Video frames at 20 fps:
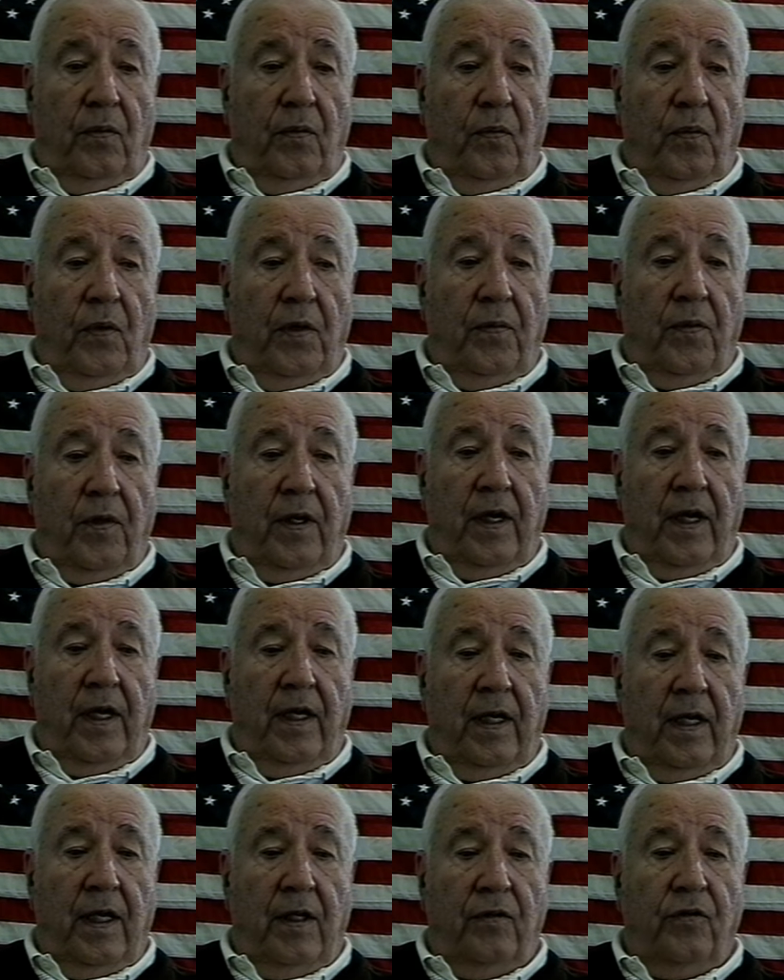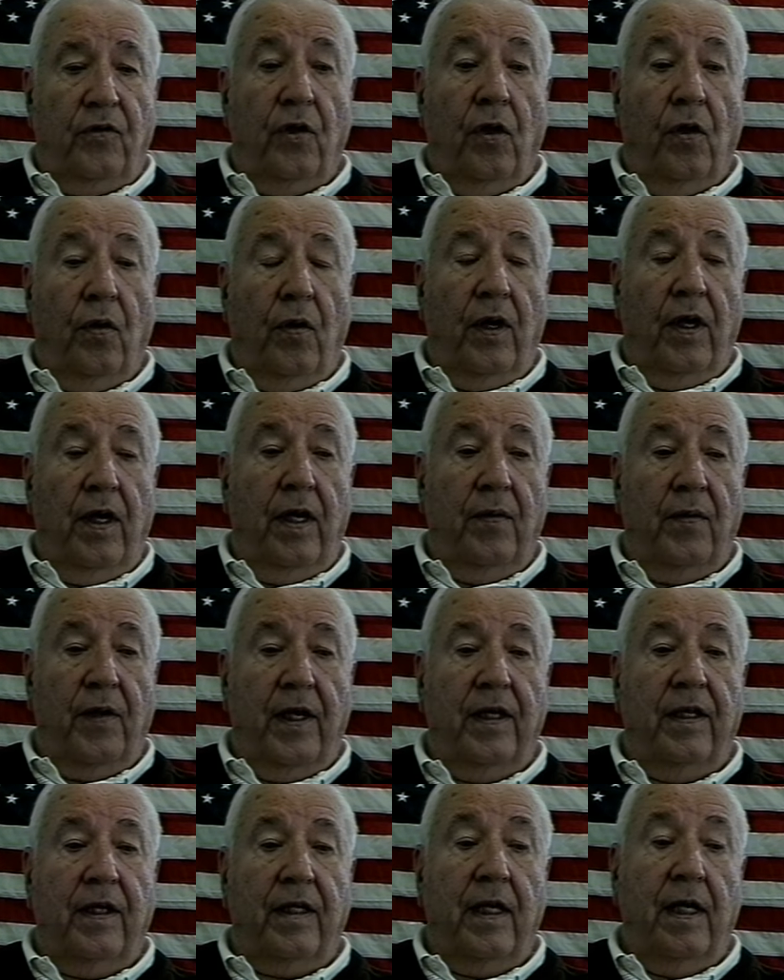we were on, uh, so
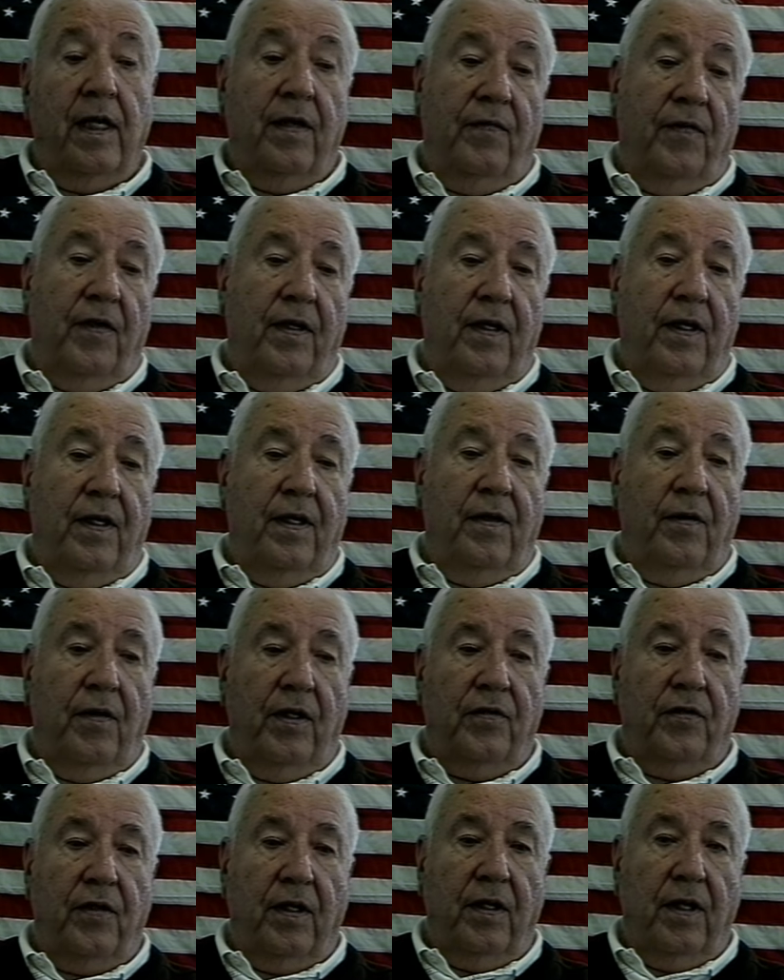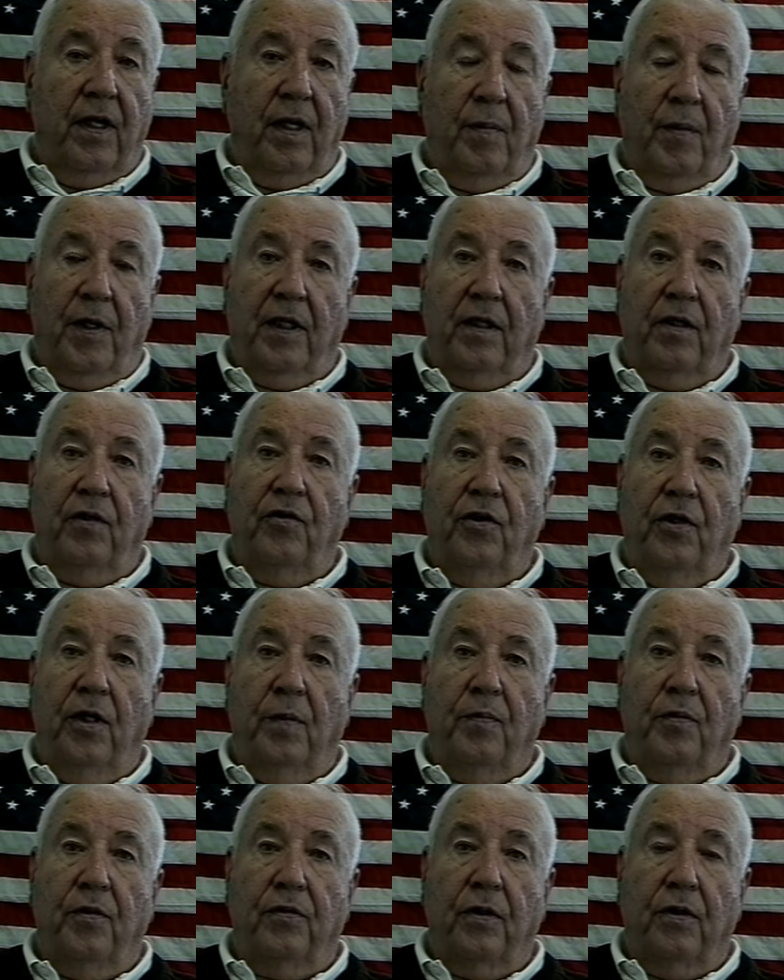anyway, the kind of an interesting thing about the
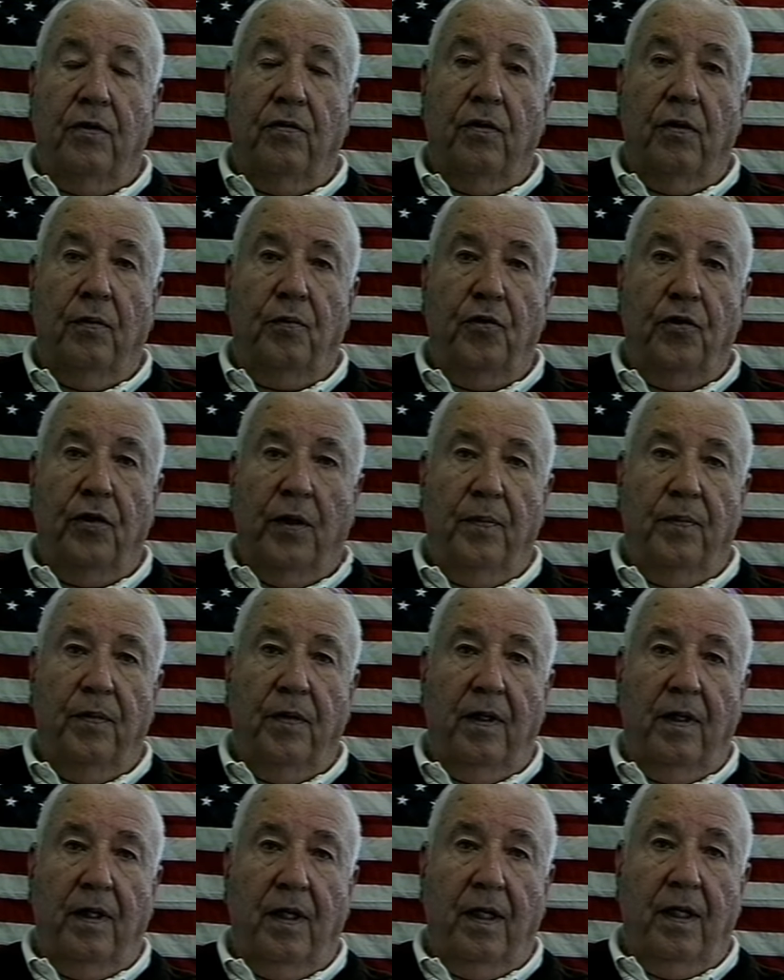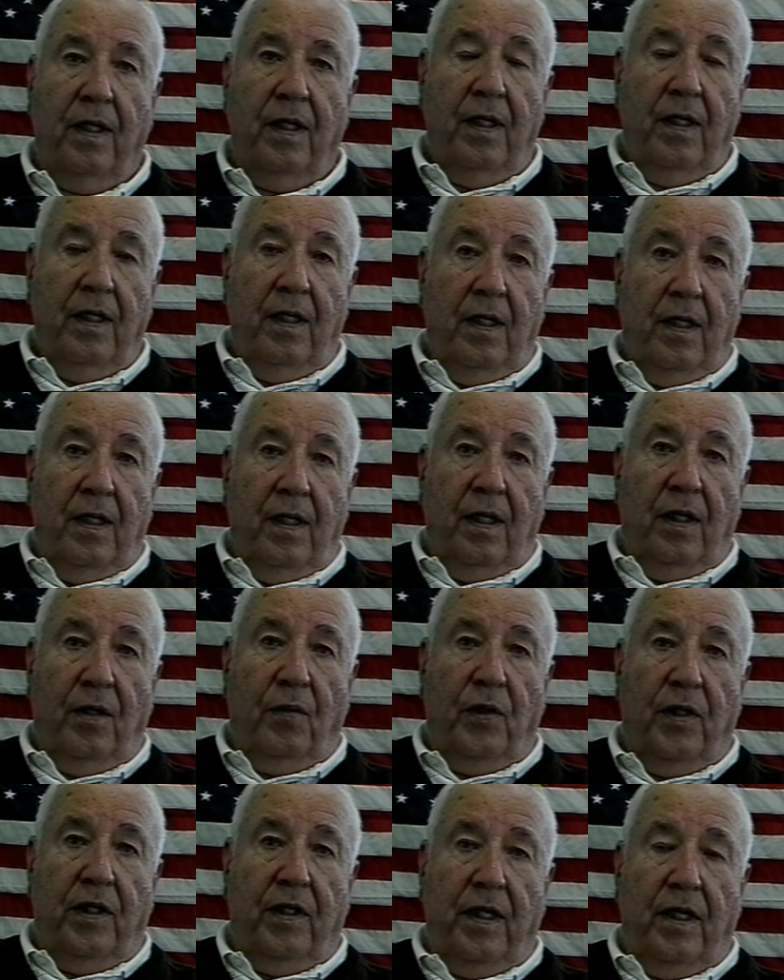ship was a troop ship, and they
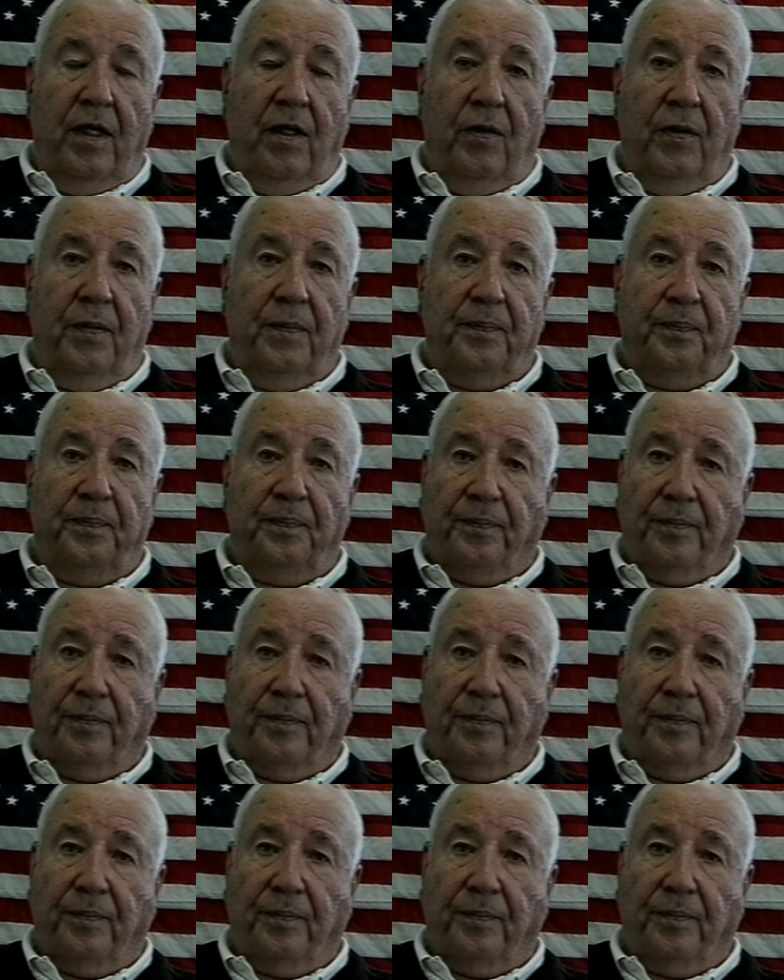went down